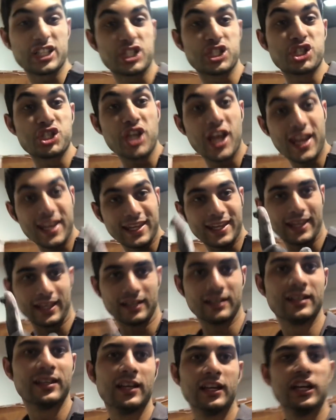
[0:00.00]
to shake it.
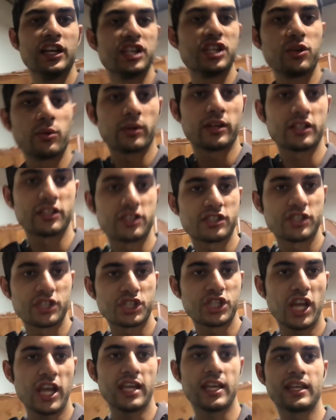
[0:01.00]
You want to
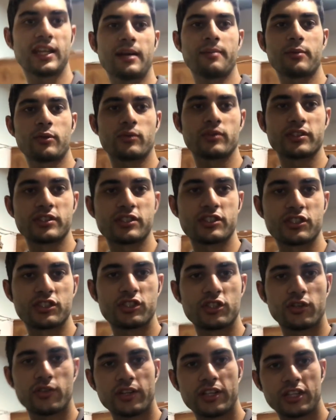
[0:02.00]
shake it up, you want to
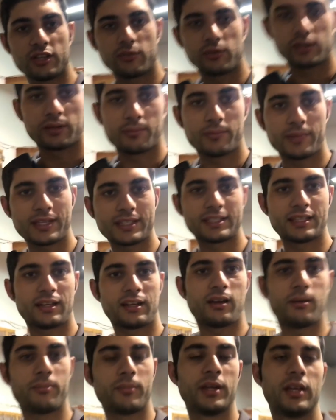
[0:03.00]
stir it, you want to mix it
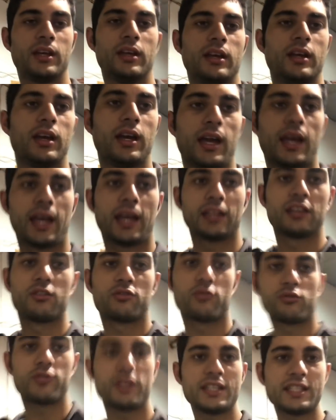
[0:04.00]
up. And the
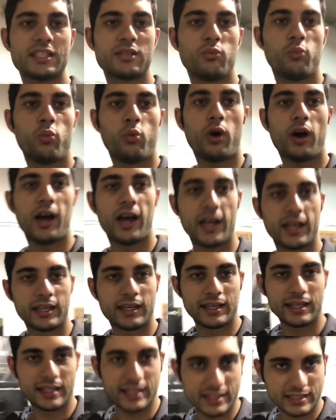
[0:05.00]
reason why
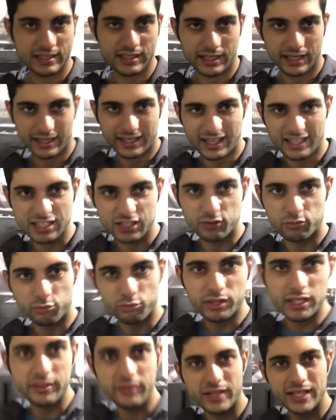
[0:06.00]
is it gets
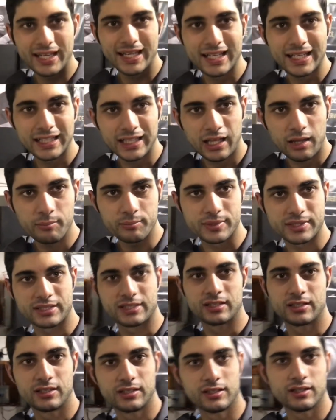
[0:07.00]
rid of any clumps.
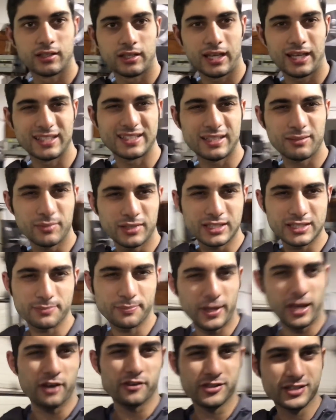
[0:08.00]
Okay, some of this
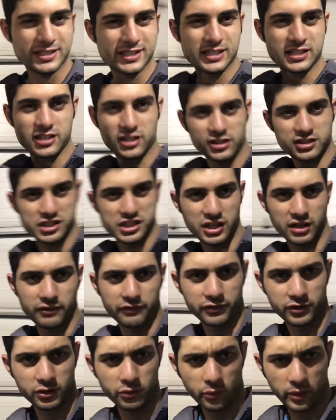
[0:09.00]
powder sits on the
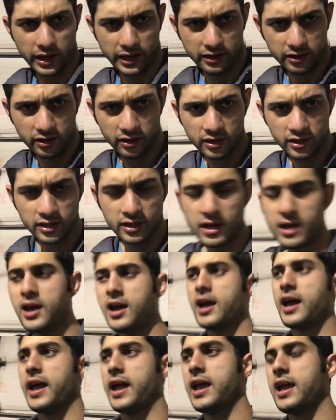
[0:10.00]
shelf for a while
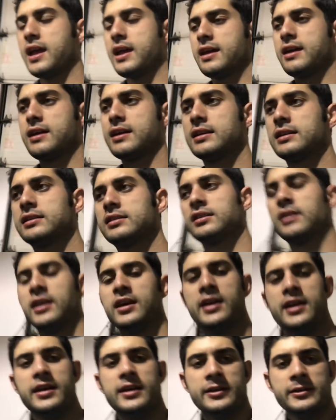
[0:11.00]
and
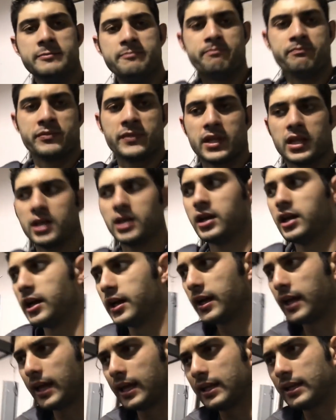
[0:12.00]

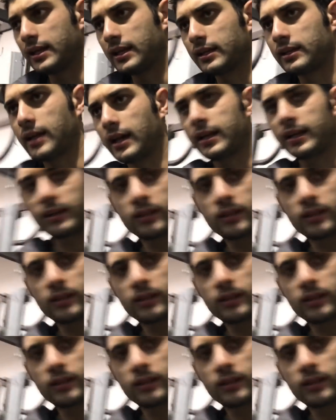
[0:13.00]
it kind